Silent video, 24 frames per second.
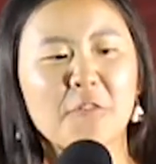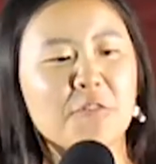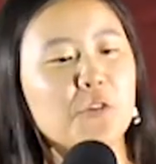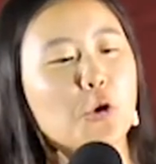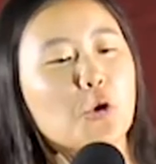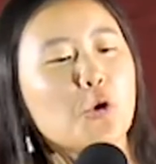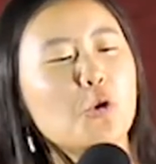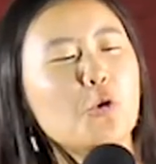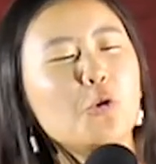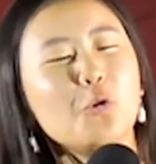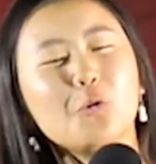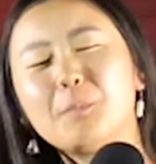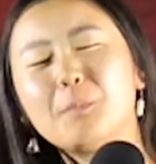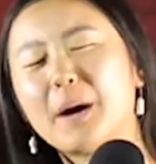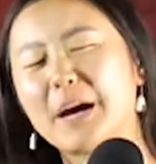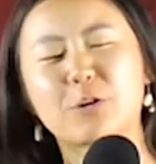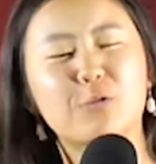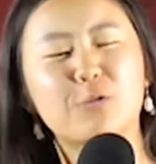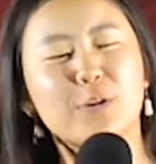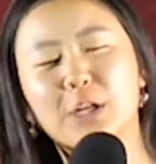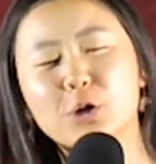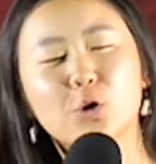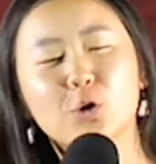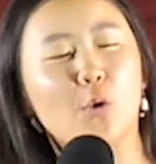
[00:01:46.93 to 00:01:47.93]
fueled by
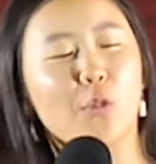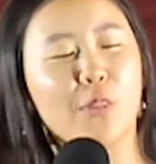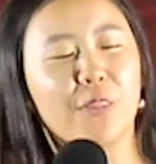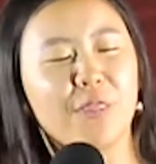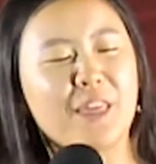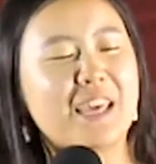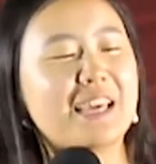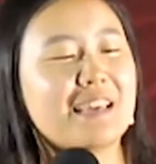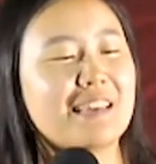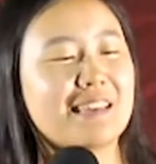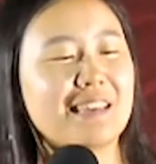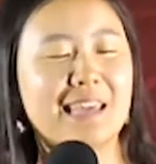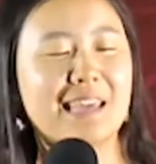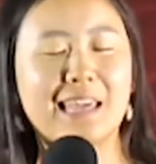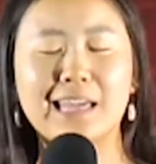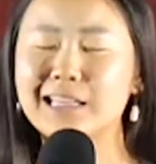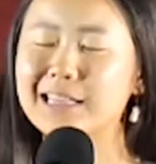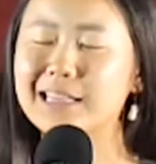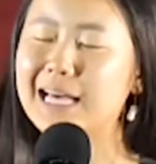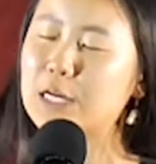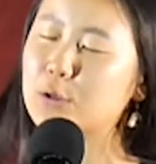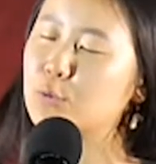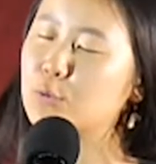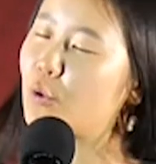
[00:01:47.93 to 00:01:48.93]
critical
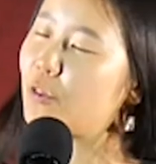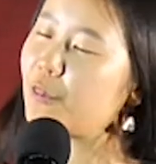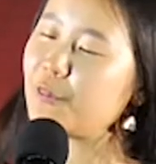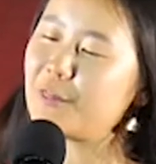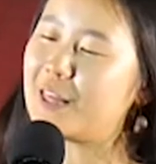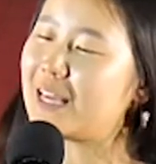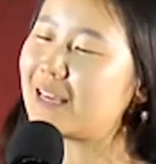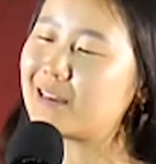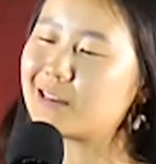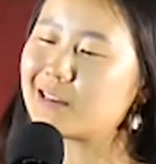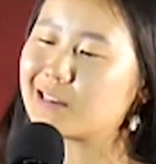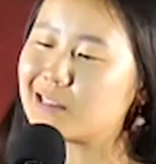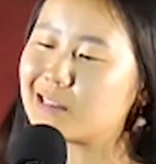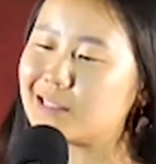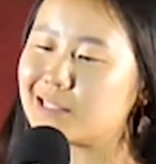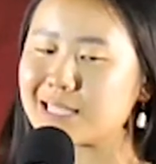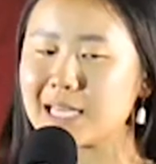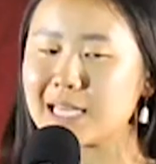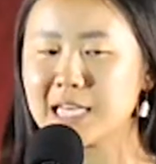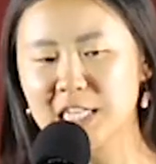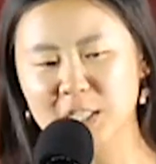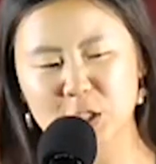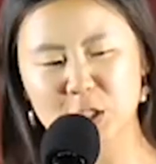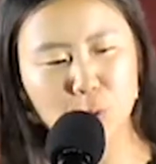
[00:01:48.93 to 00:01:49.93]
thinking, lateral thinkers.